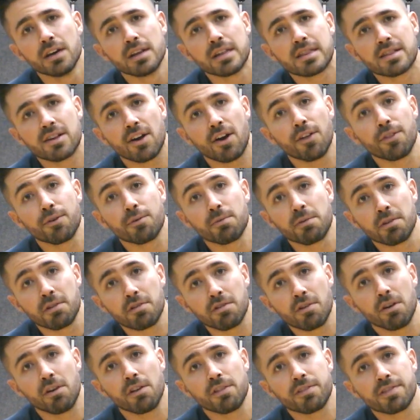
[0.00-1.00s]
saw the
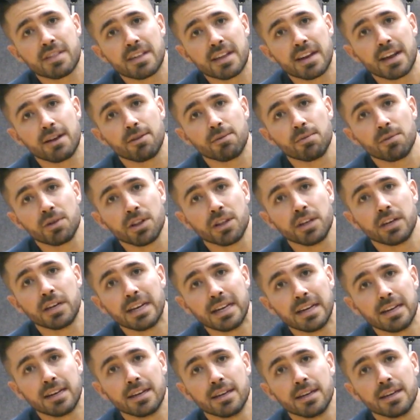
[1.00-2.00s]
results that I really
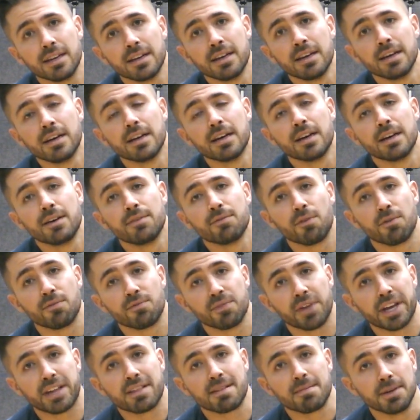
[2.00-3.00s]
needed for
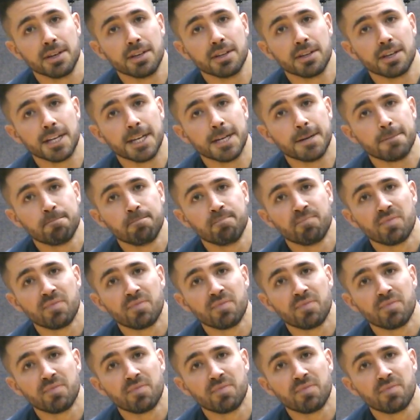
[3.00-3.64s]
flexibility.